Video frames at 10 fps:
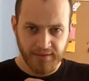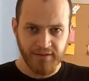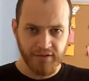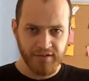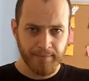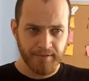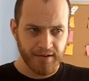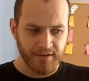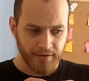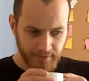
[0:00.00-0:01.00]
definitely still
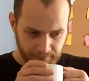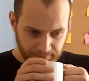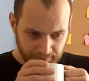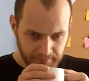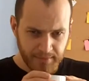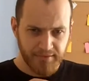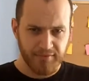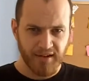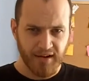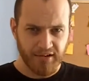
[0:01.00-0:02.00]
potato. Maybe
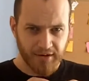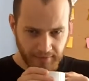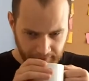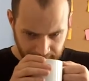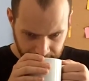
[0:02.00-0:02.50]
some celery.